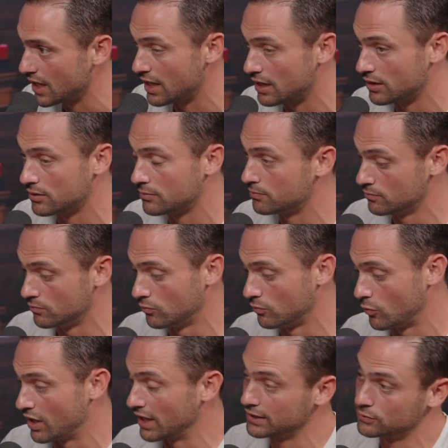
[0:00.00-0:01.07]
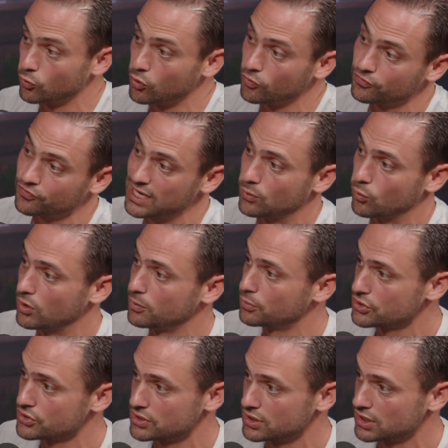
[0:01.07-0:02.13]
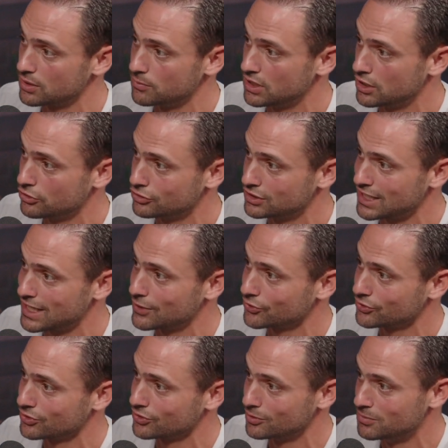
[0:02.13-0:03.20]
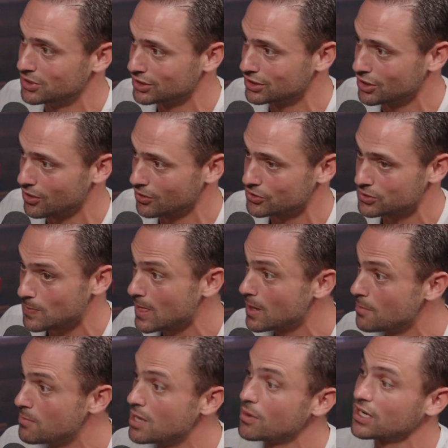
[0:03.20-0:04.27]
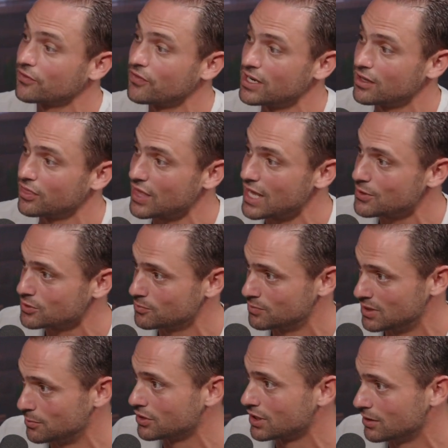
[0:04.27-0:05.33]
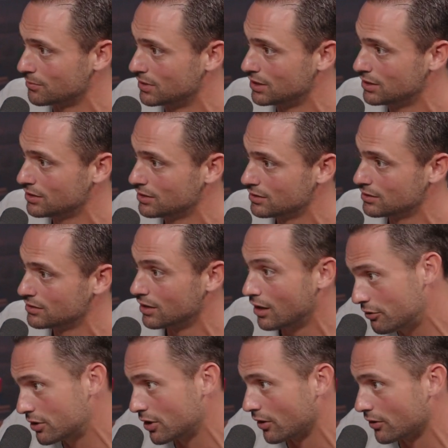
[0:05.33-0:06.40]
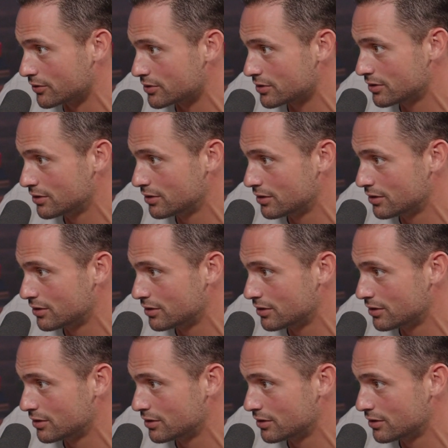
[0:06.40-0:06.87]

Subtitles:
And while I won't find one person to give me $100,000 or $1 million, maybe I could find 1,000 people to give me $100.